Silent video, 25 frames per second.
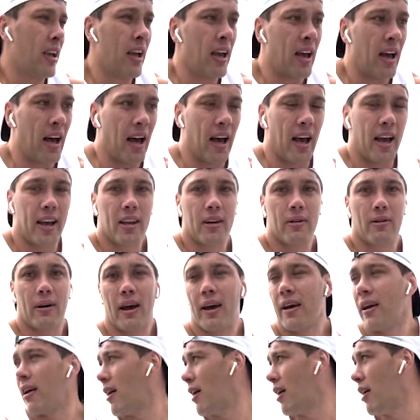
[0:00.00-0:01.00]

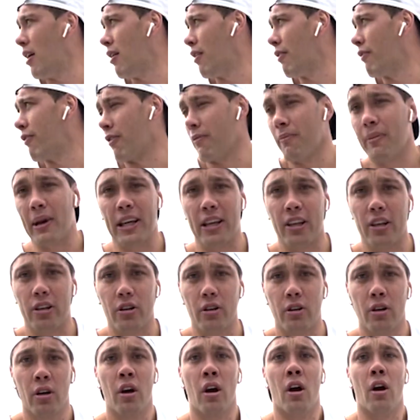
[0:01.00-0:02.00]
Anyway, from me to
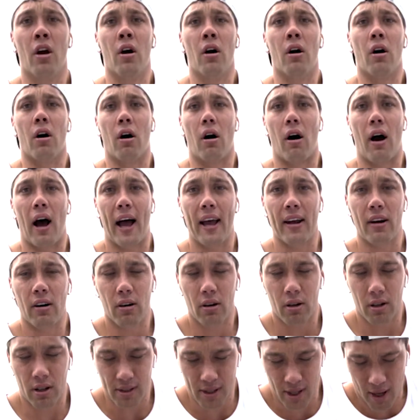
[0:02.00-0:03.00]
you,
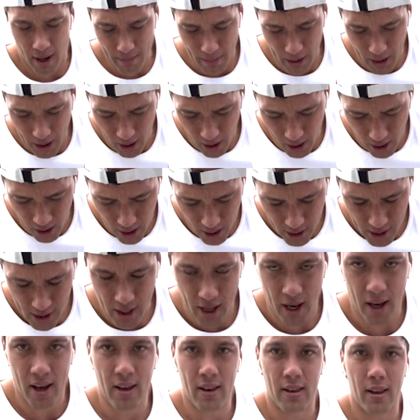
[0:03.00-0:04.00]
Ohayo
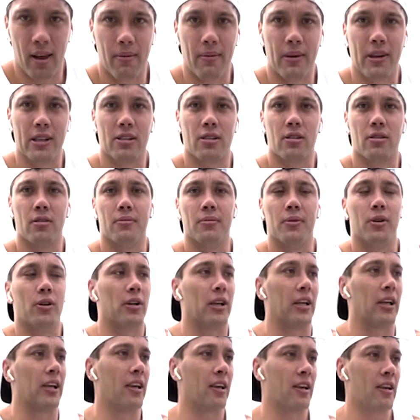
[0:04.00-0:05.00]
gozaimasu. That means good
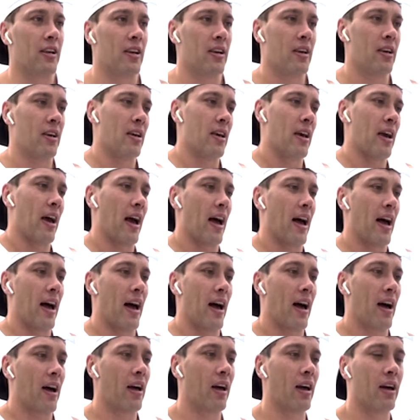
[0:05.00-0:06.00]
morning.
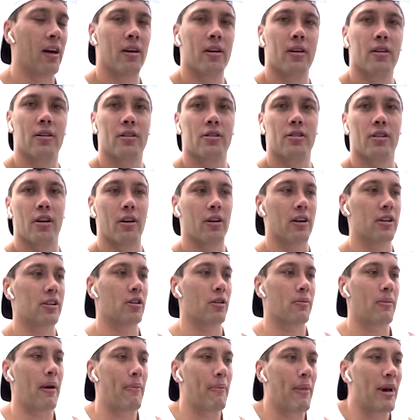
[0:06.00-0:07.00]
So let's
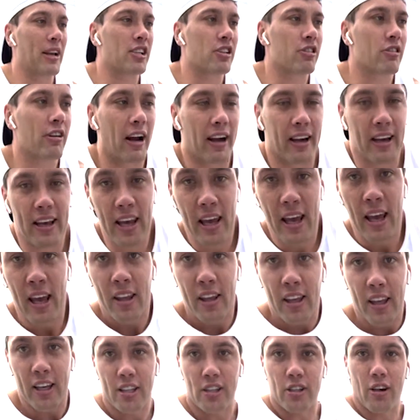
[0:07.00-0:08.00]
talk about Magic Round.
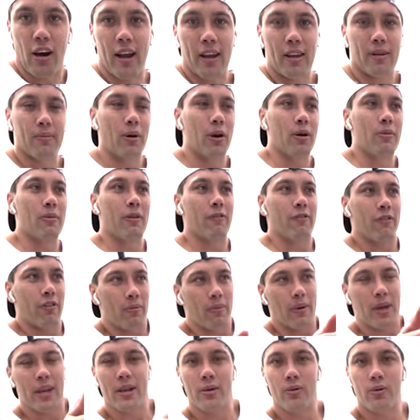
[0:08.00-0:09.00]
The exciting moment for
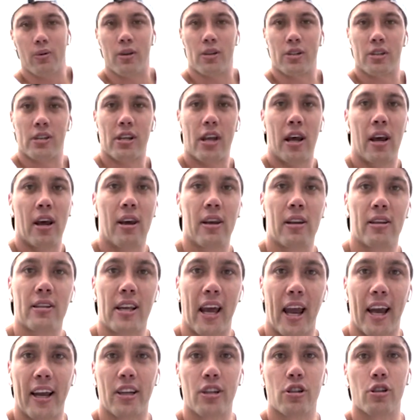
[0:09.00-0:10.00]
me was
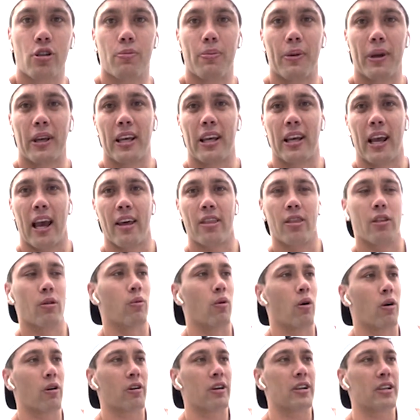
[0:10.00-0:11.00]
Tane Tuapiki and the
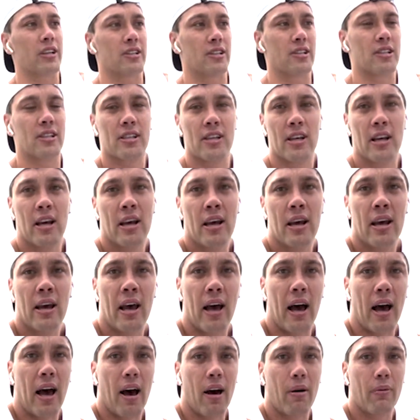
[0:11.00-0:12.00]
Warriors.
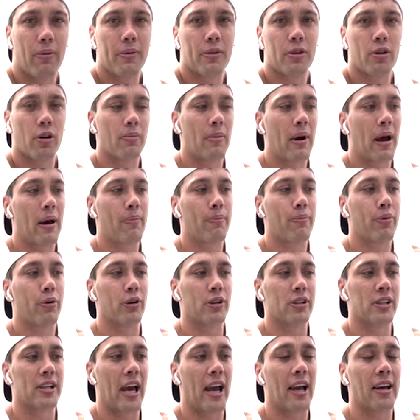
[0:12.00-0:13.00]
We've been talking about
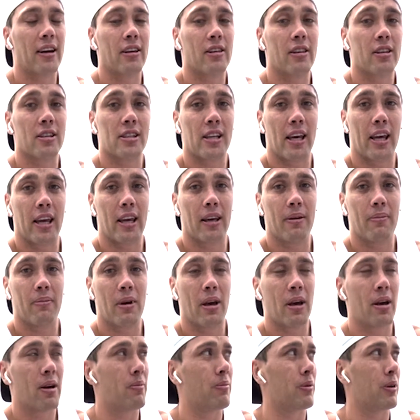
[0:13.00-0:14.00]
putting Tane in the team
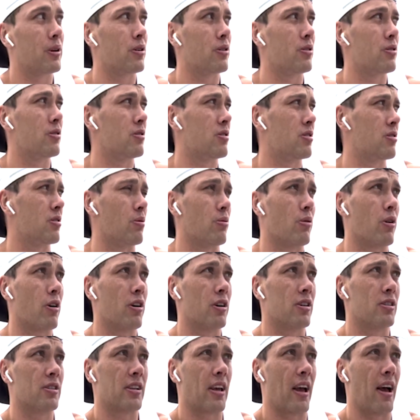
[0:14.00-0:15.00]
because the
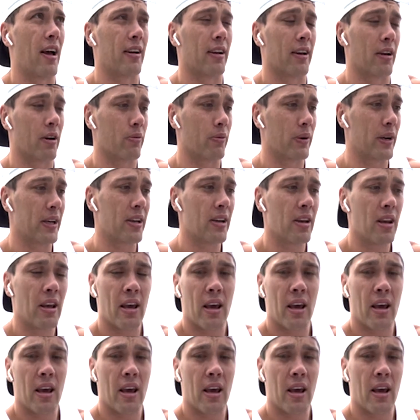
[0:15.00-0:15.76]
Warriors can't get a win.